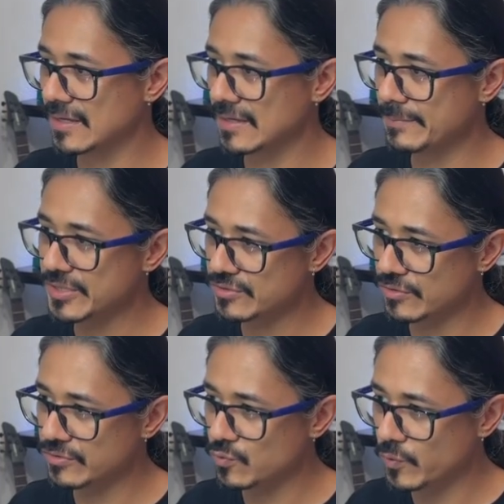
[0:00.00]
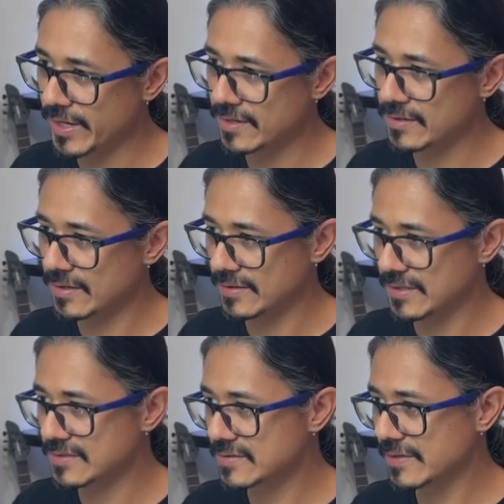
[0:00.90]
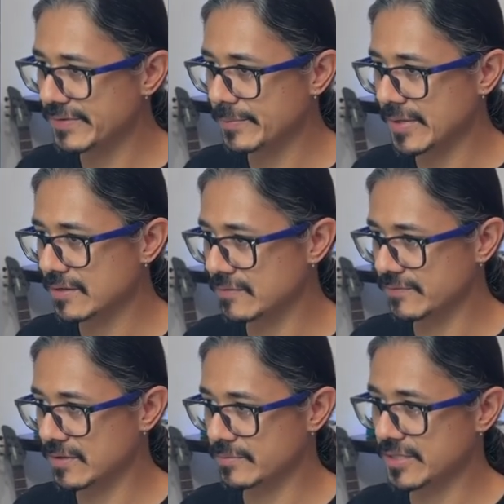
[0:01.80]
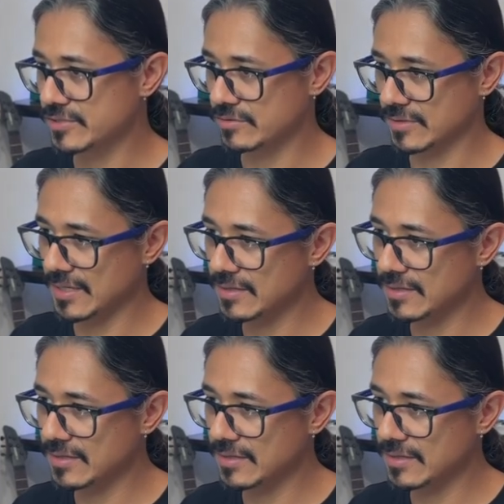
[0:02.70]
let me show you where these live in my configuration, okay?